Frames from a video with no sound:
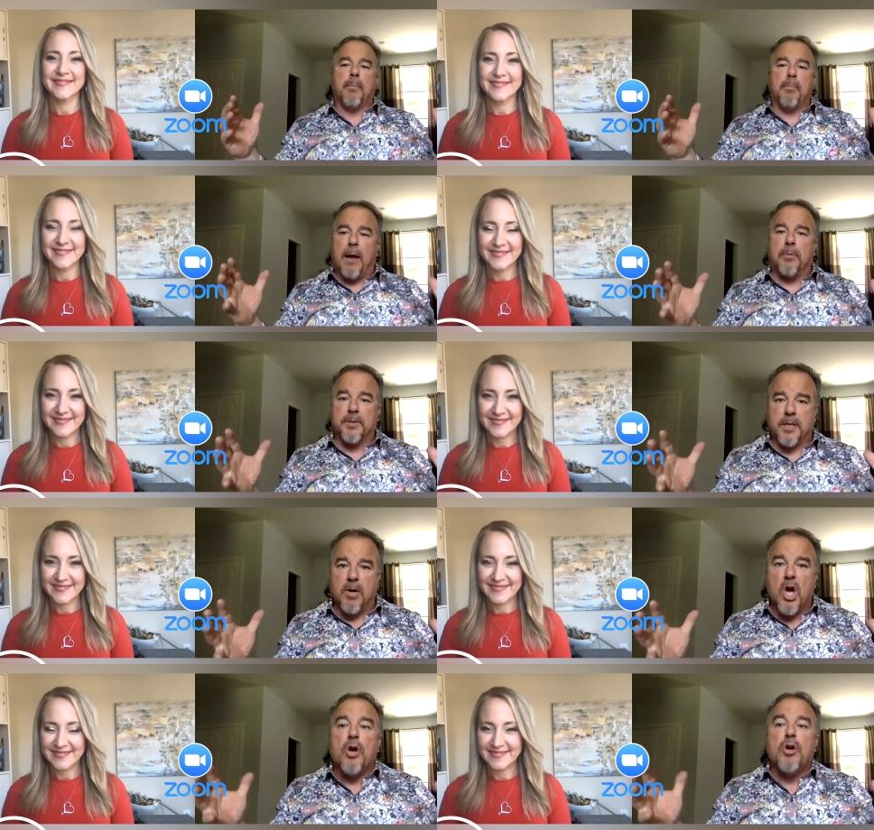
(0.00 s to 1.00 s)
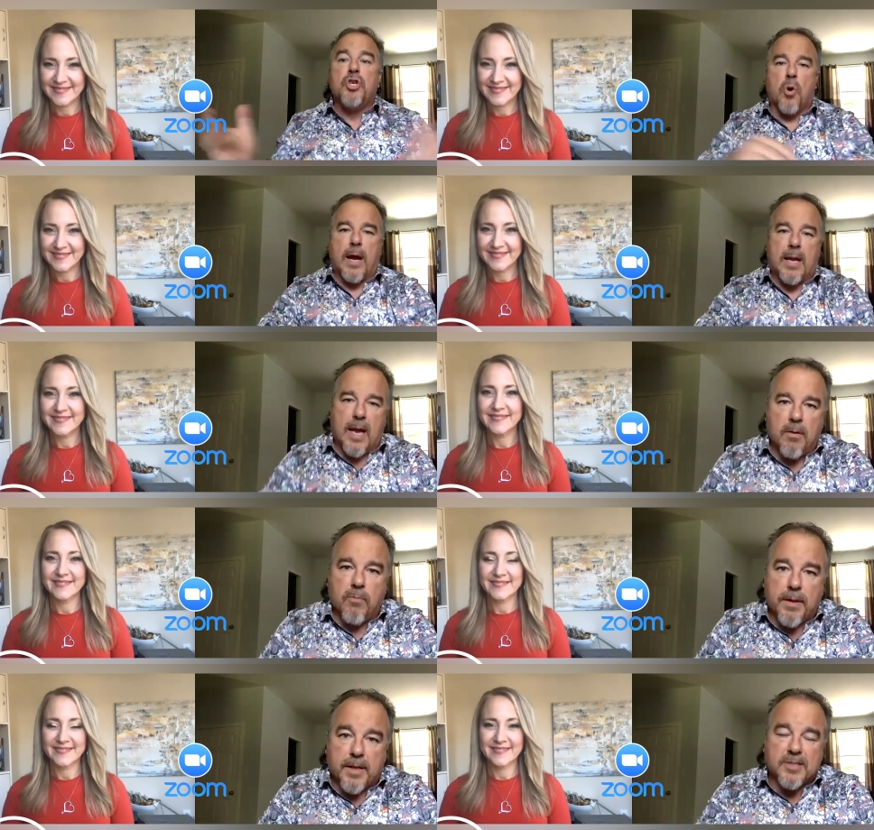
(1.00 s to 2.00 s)
Speaker 1: be able to join
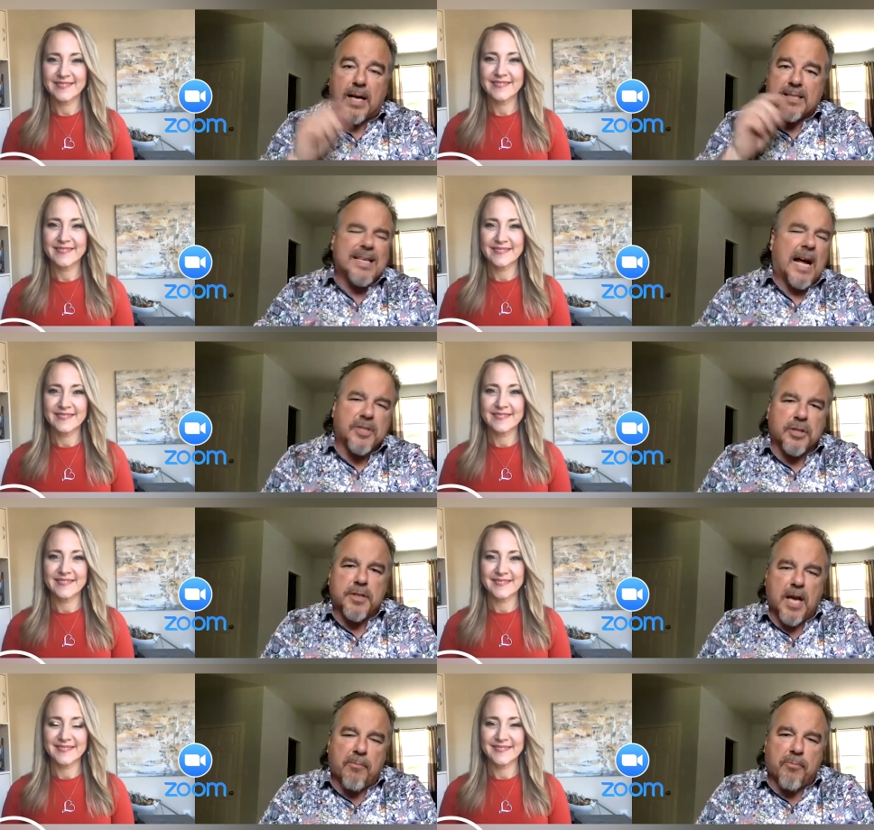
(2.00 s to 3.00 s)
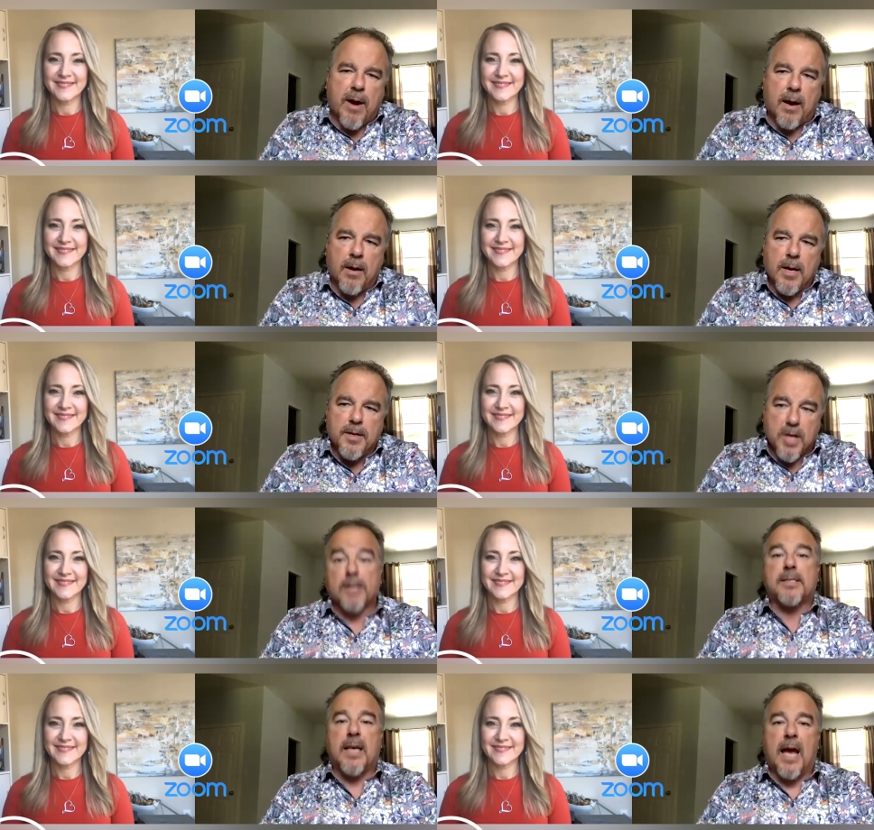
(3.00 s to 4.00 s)
in with us. So that's National Day of
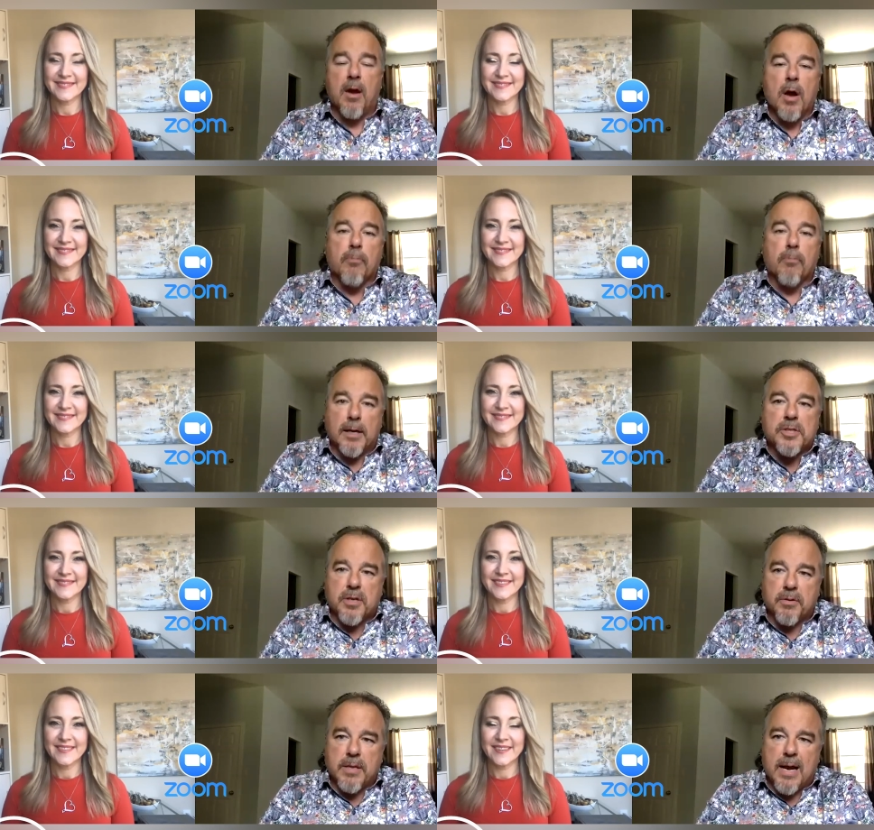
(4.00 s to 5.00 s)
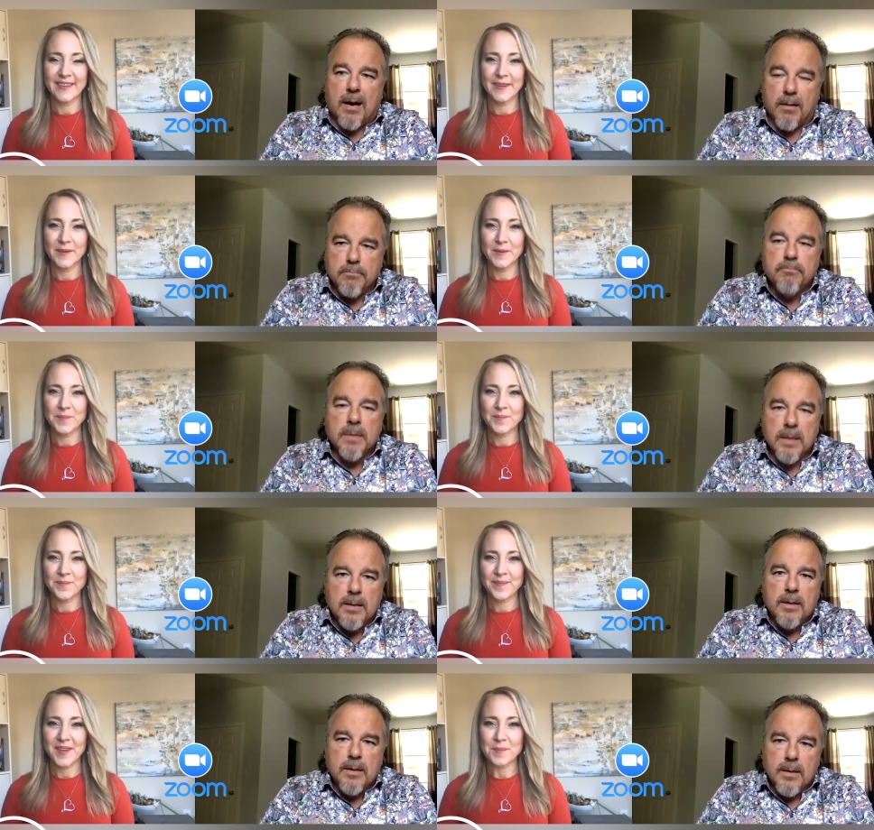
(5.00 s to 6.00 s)
Prayer.ca. Register there.
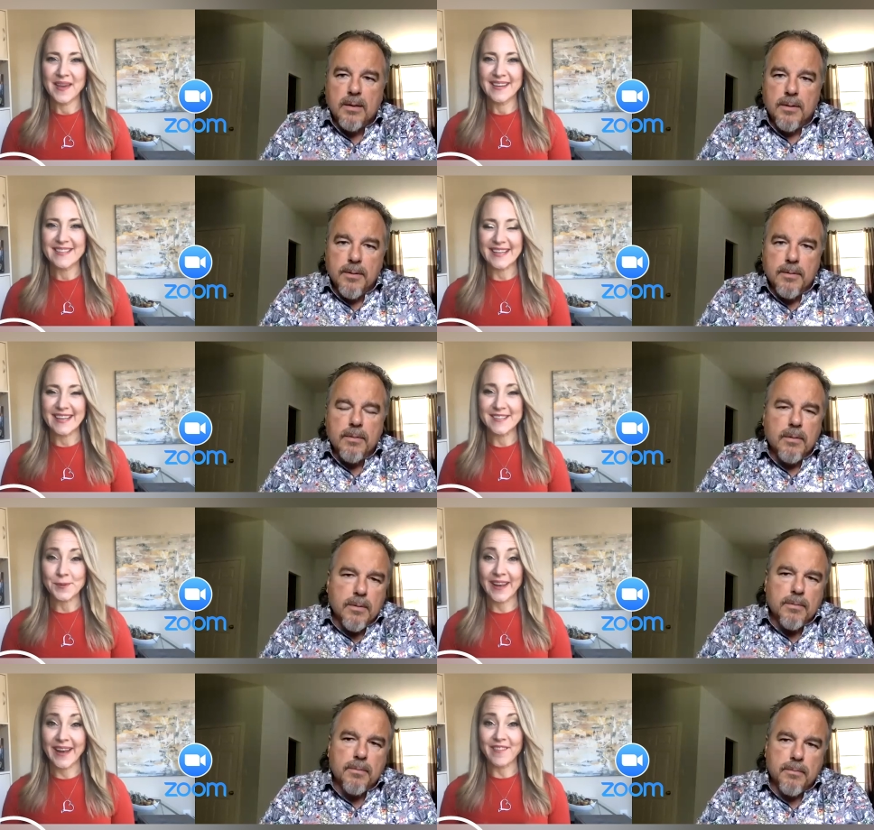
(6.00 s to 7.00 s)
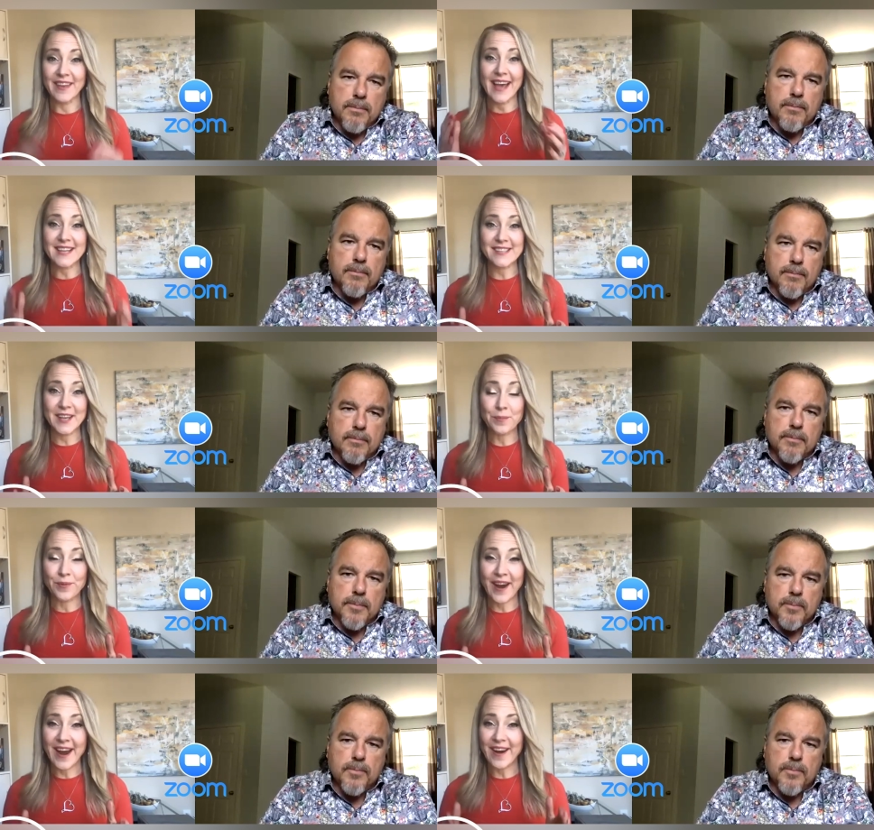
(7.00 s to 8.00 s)
Speaker 2: Amazing. And so we're going to have the National Day of
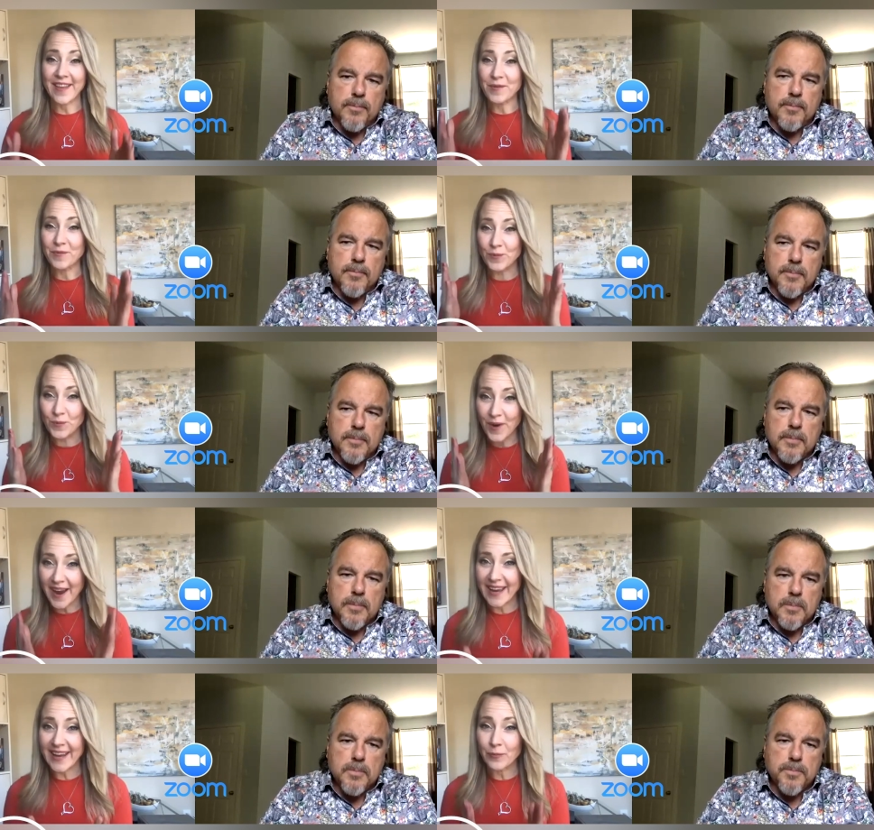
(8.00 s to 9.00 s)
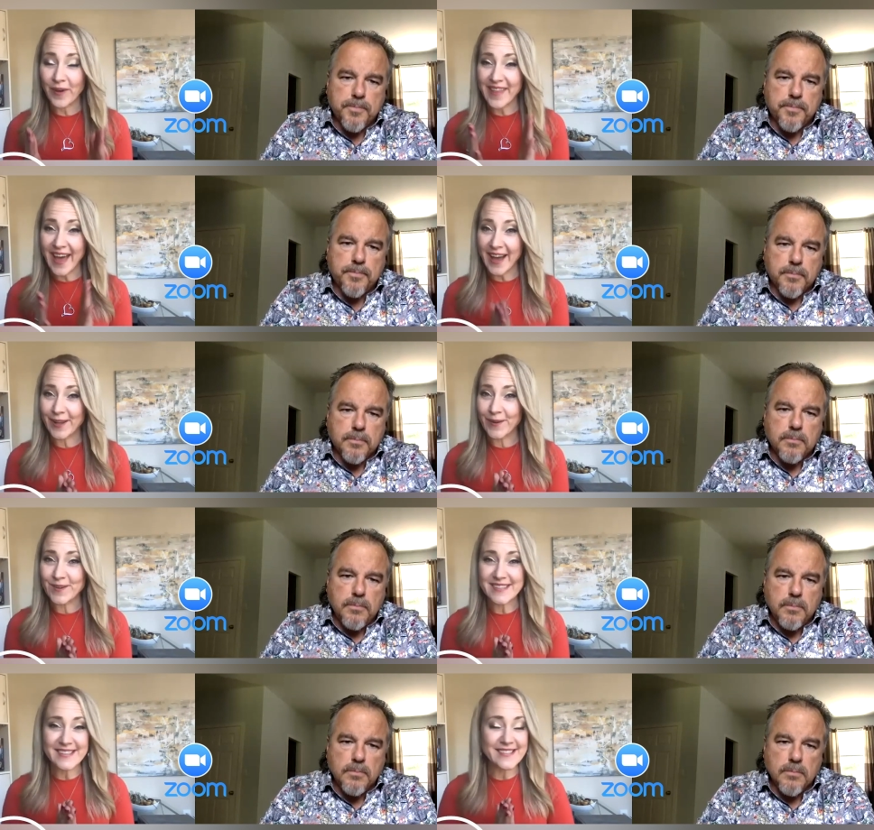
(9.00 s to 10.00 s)
Prayer. And then right when that
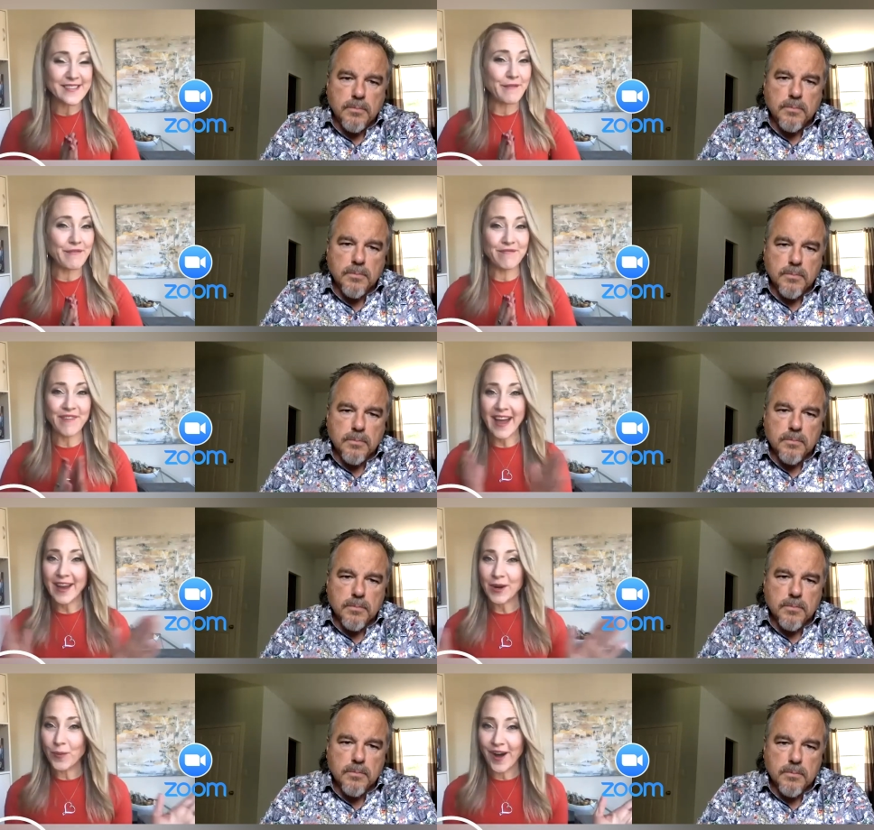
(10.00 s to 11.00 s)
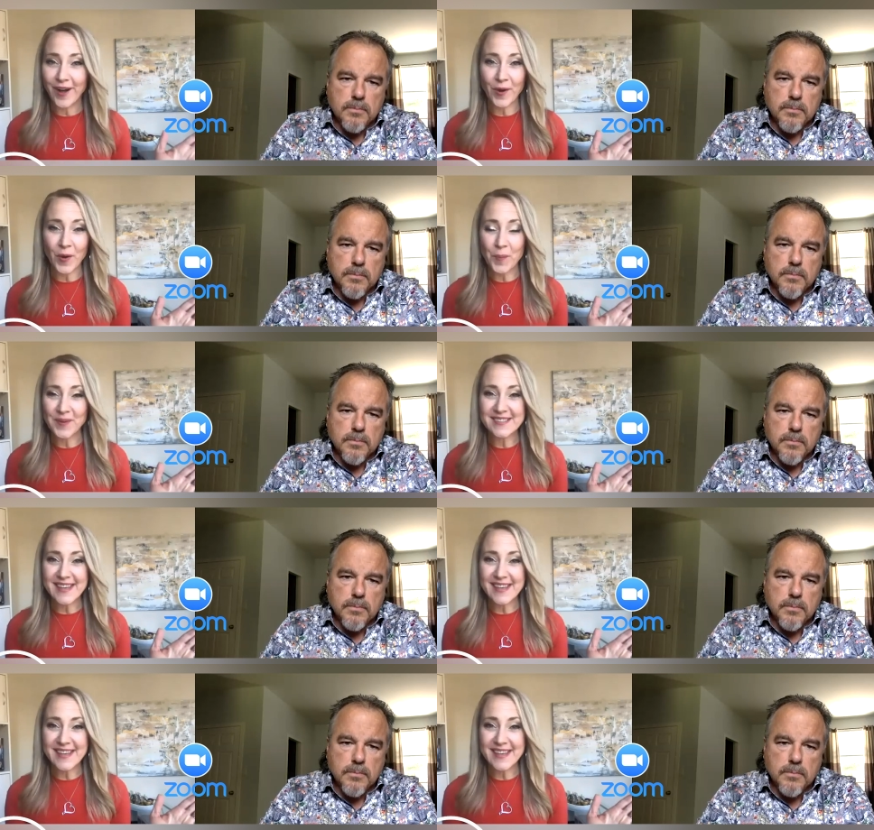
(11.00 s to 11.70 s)
closes, the firewall opens